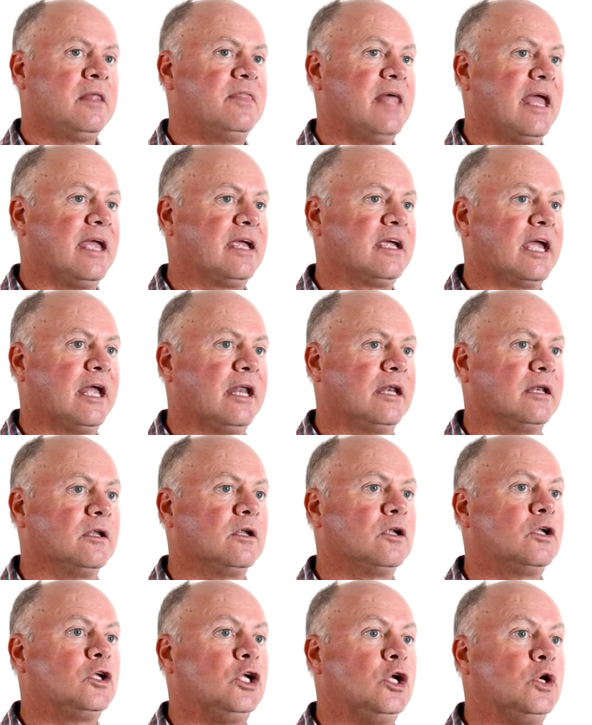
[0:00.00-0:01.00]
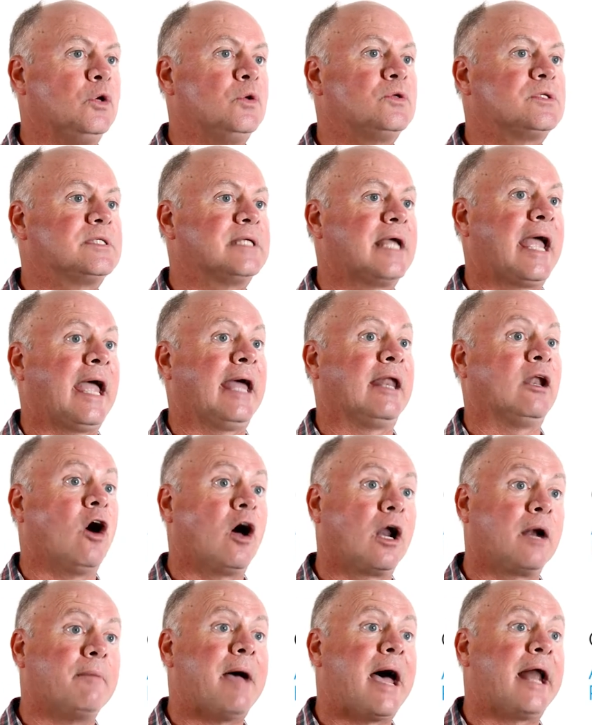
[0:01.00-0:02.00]
They can use an
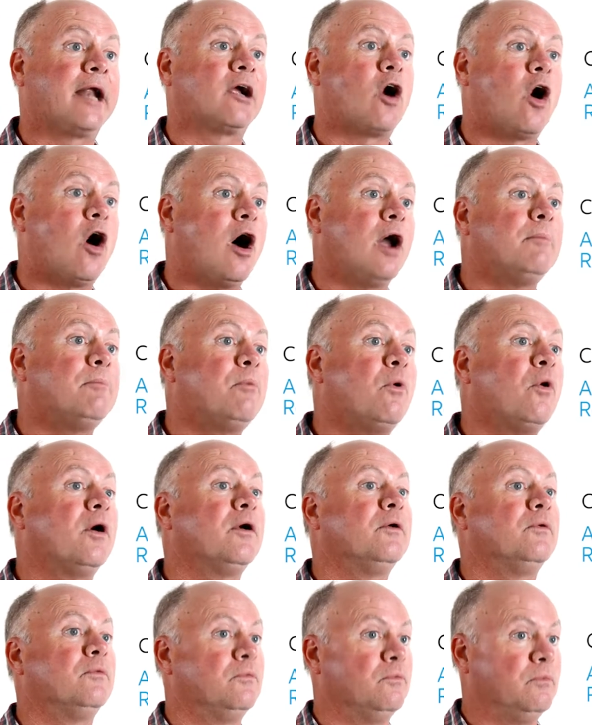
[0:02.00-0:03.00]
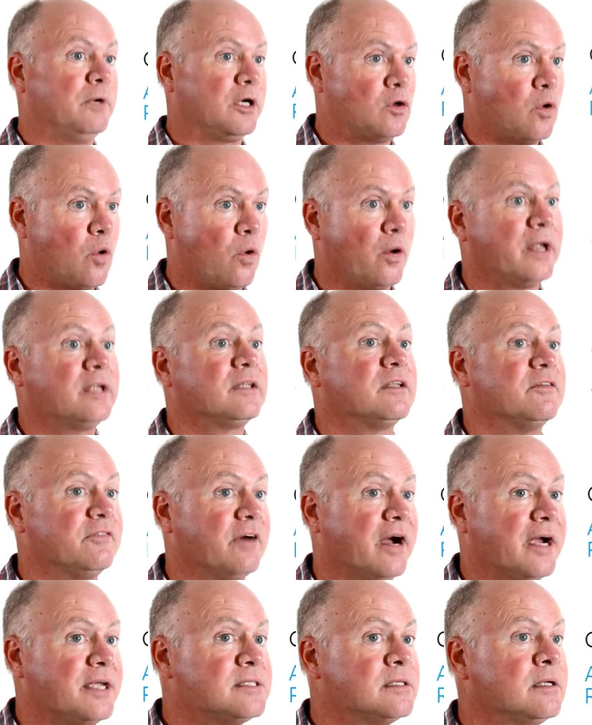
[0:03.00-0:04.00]
automatic onboard recording
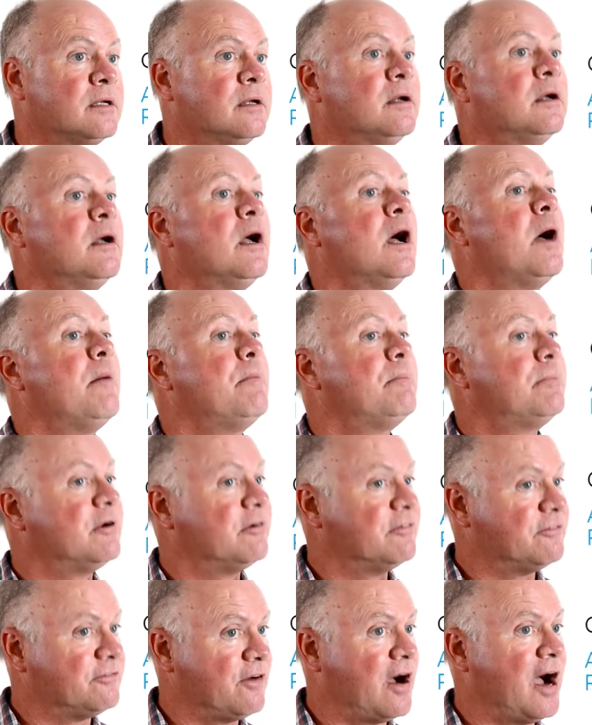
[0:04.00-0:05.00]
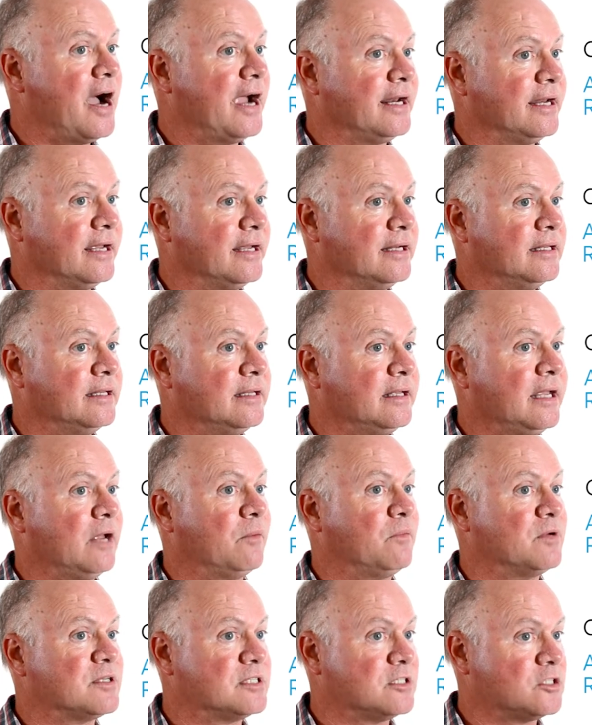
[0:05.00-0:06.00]
device provided it
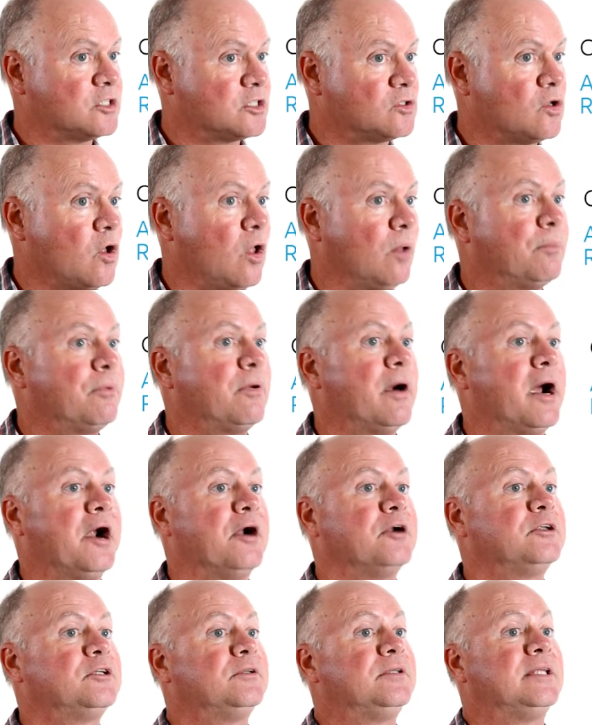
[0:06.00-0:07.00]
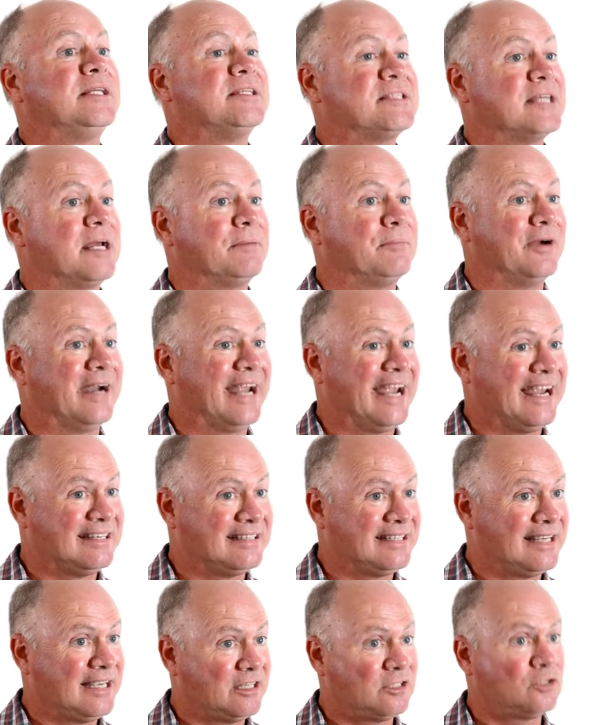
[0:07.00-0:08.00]
was installed prior to December
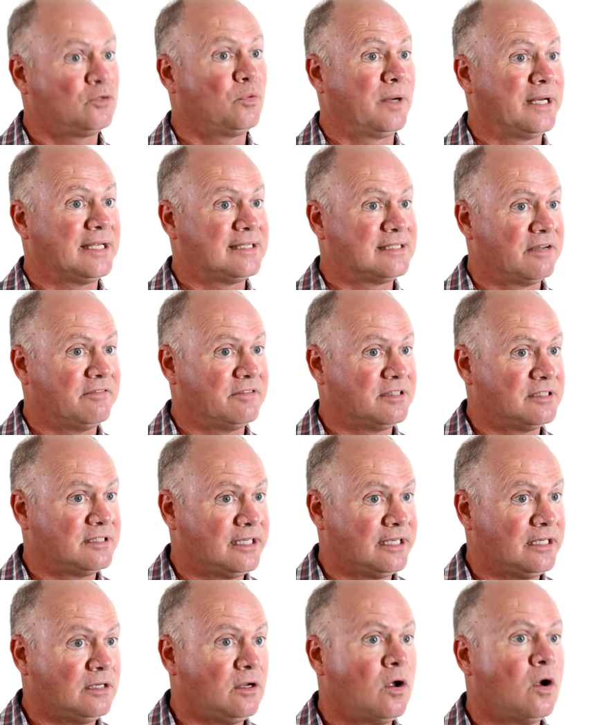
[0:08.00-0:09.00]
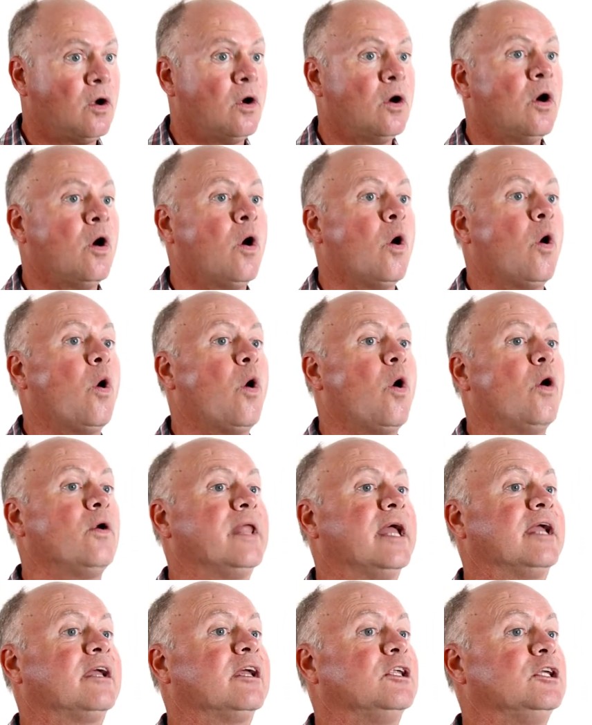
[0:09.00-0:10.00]
18, 2017 or
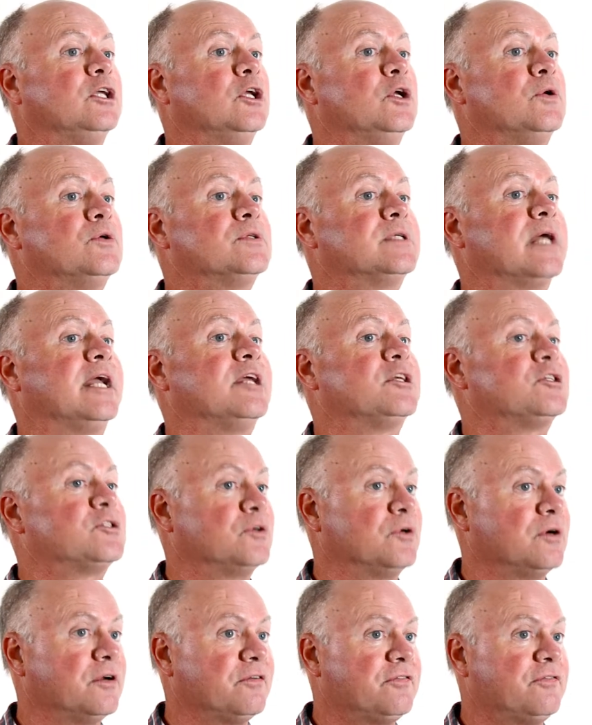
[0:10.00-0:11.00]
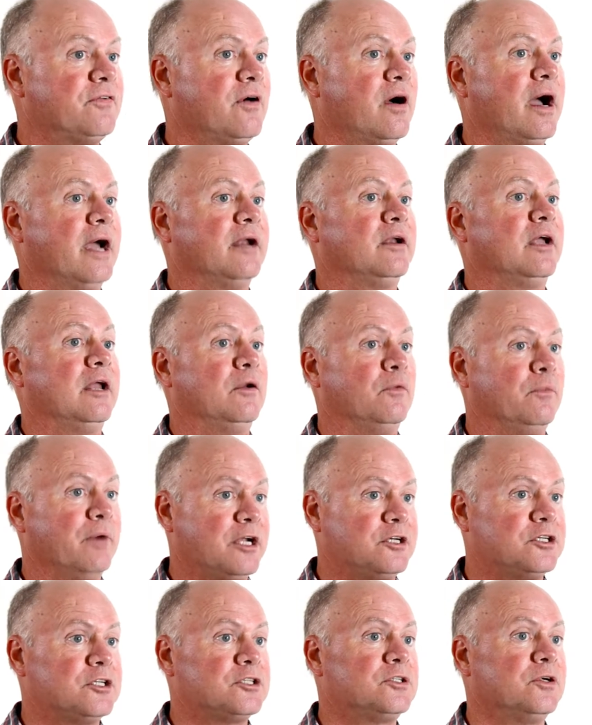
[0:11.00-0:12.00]
they can use a certified and
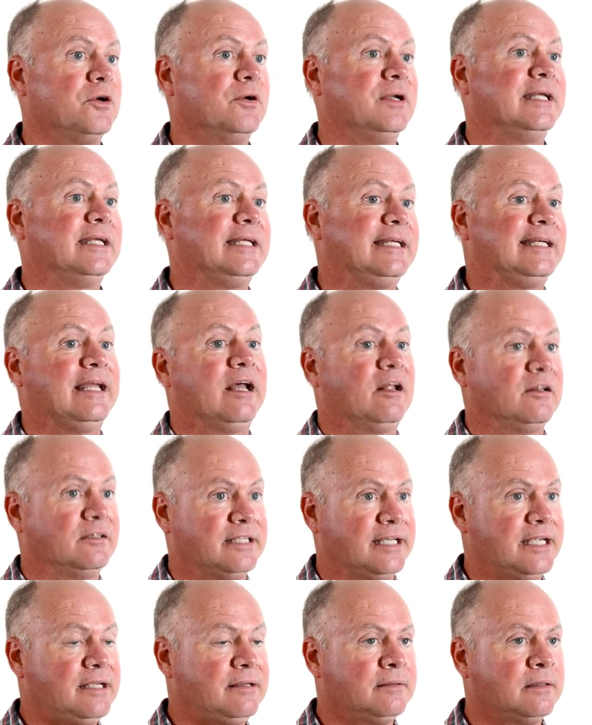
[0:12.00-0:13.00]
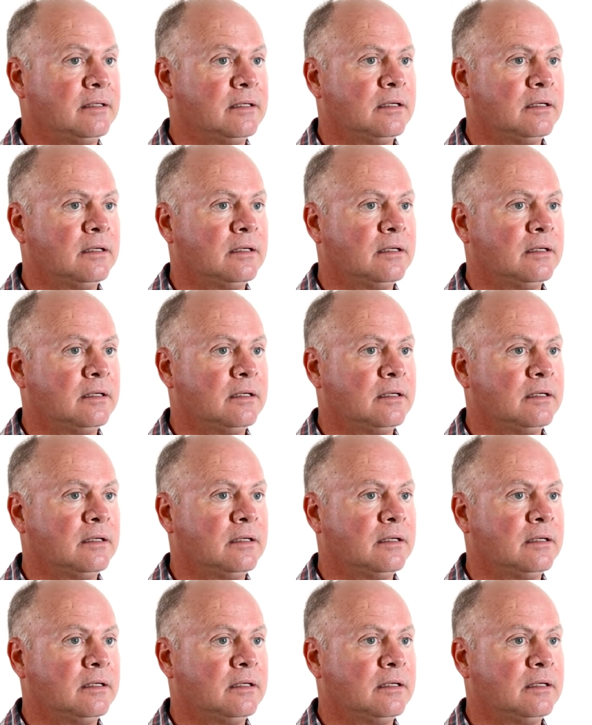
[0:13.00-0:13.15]
registered ELD.